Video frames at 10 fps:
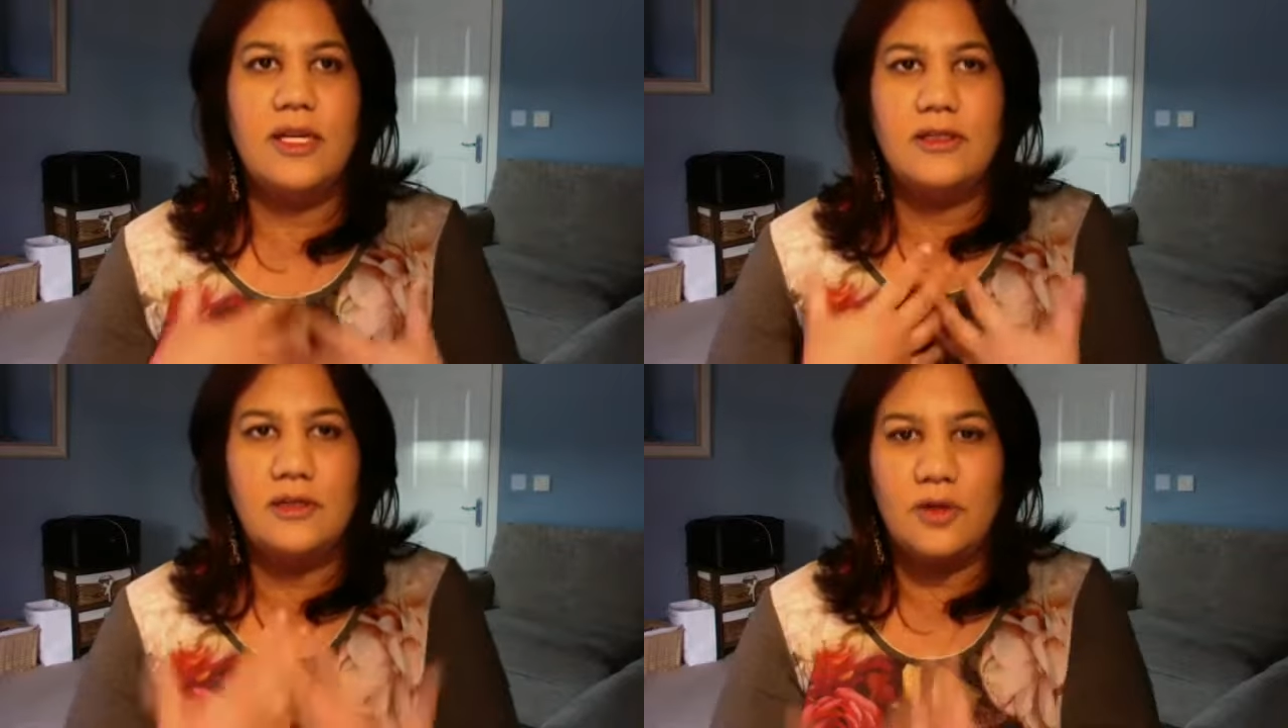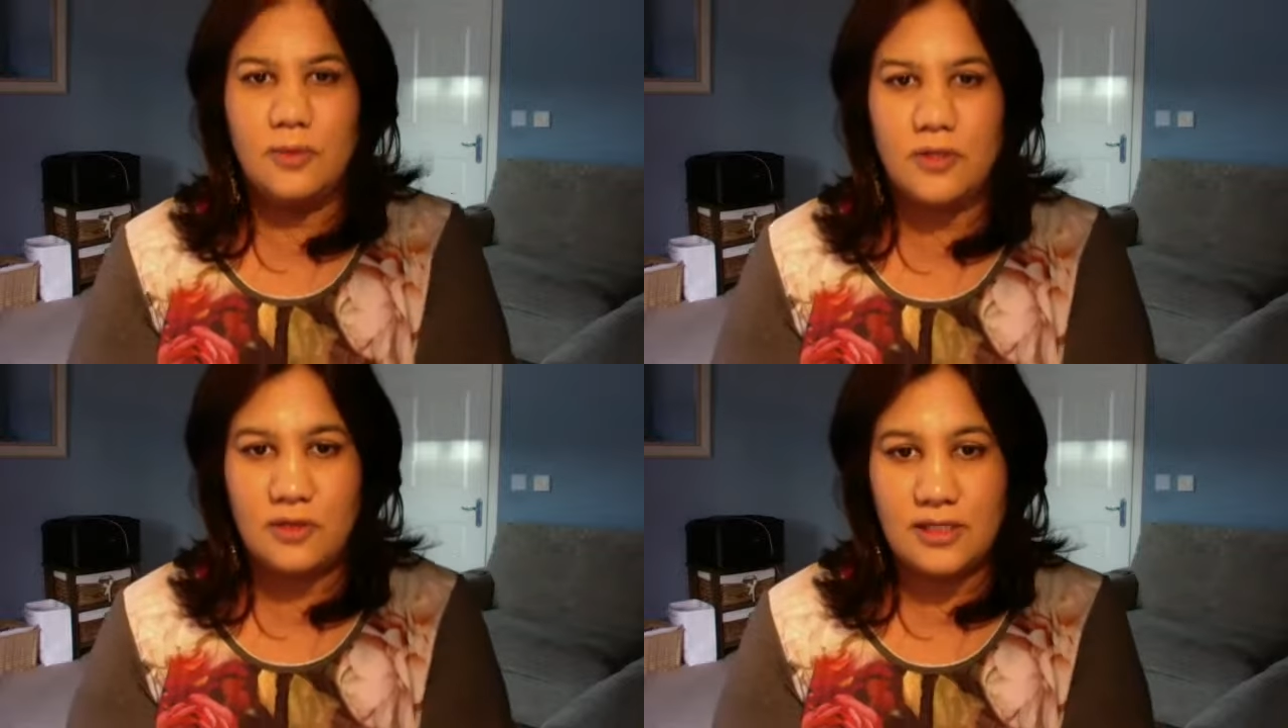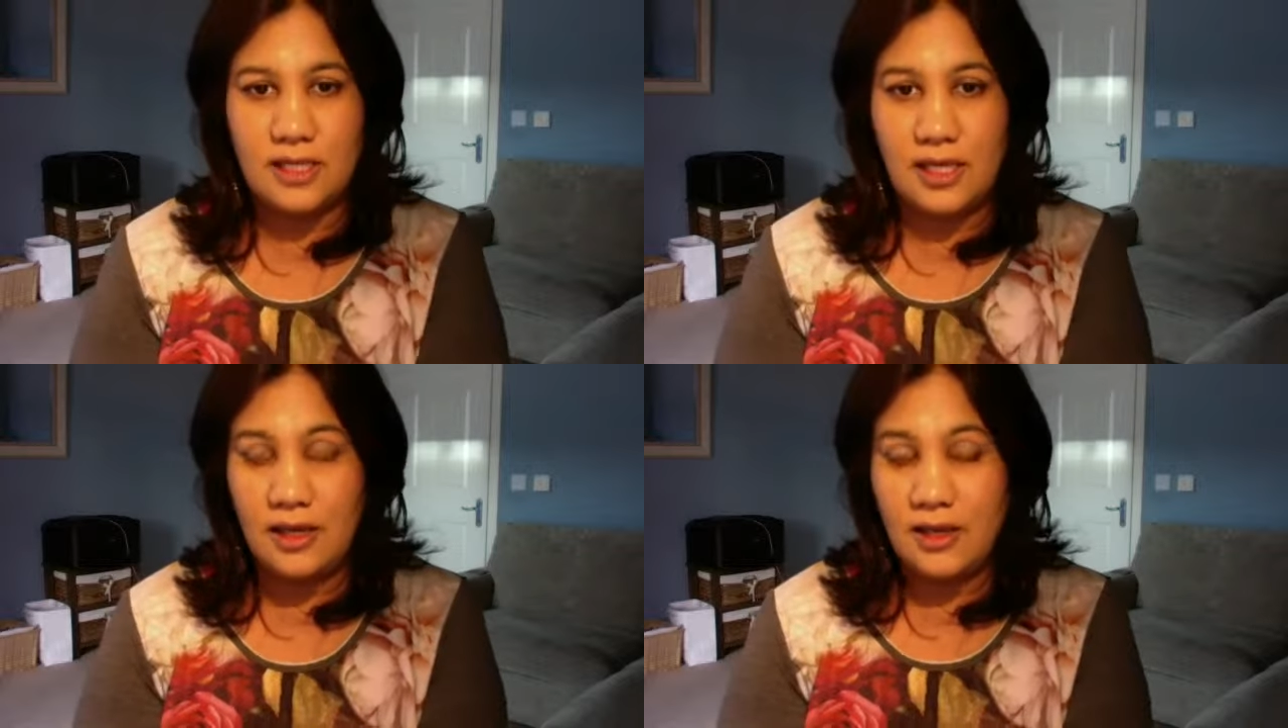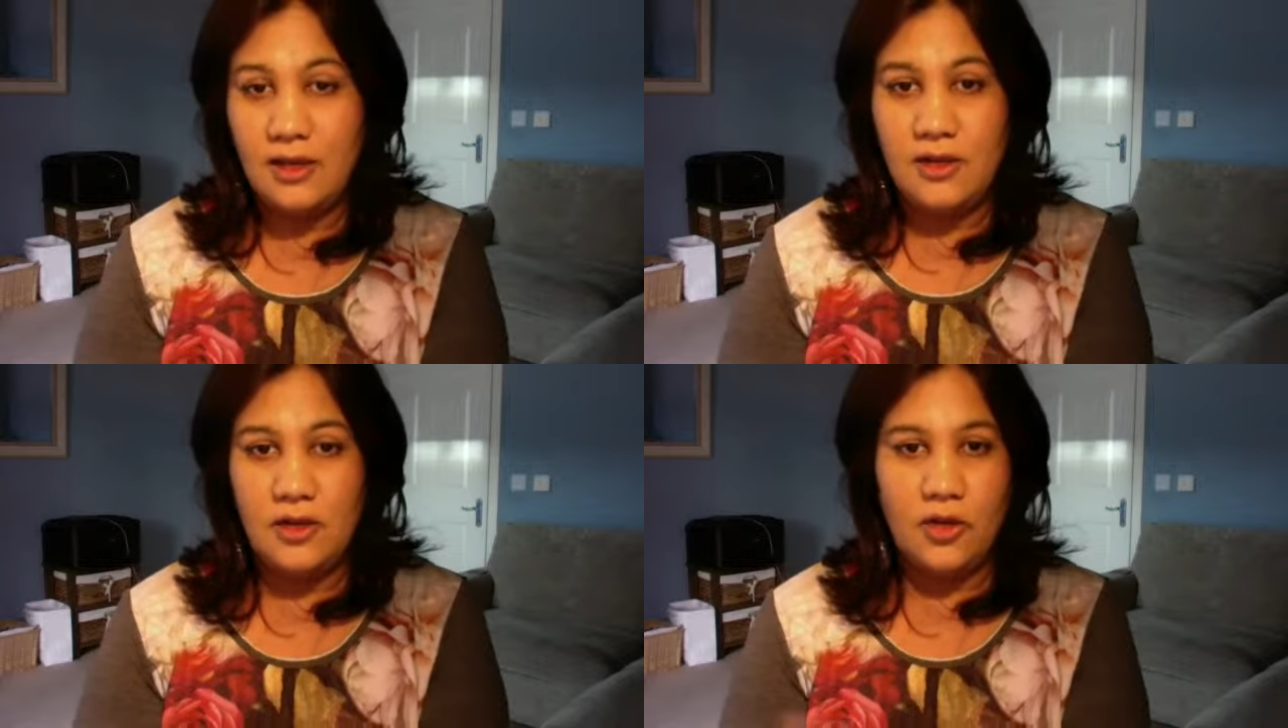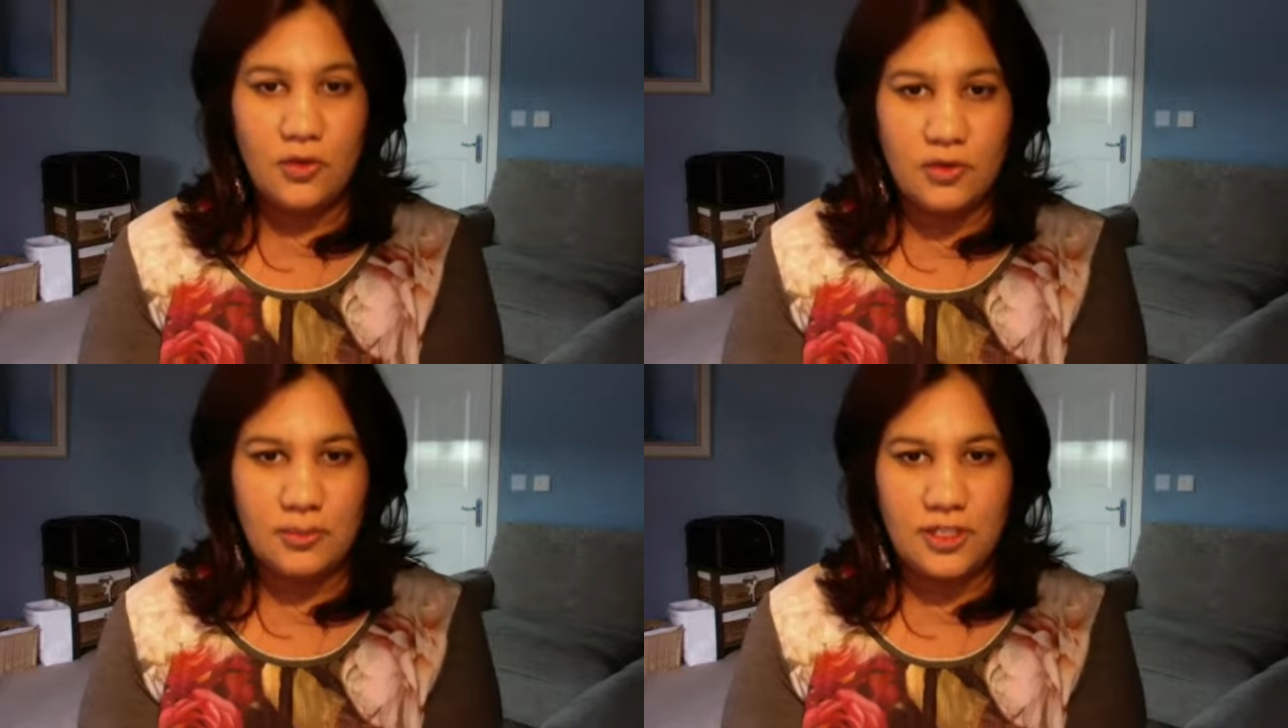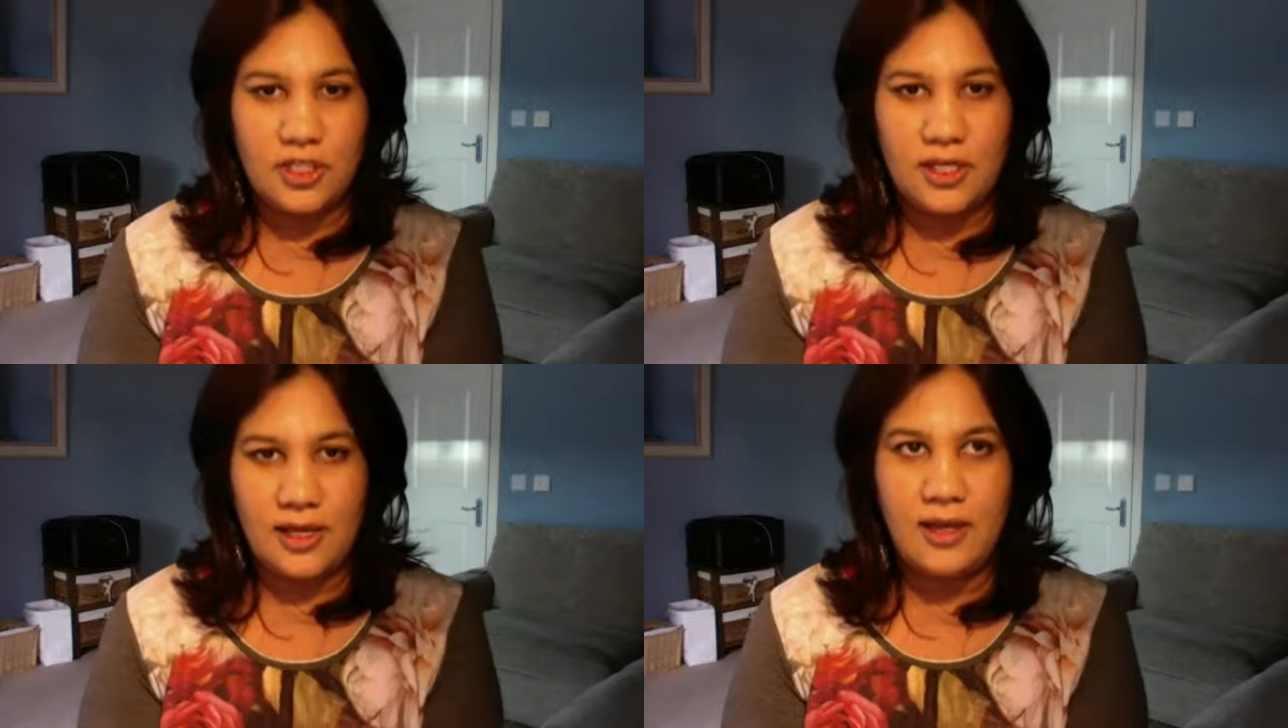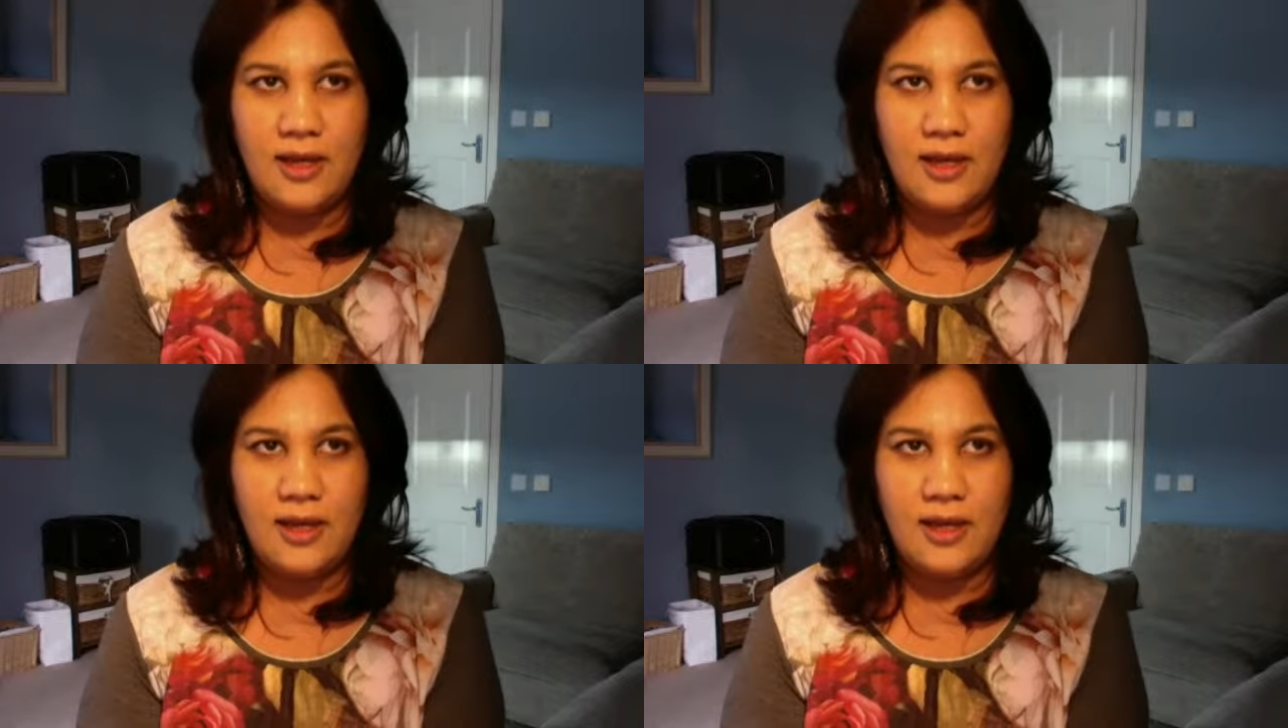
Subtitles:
as an opportunity. You're new to pitching.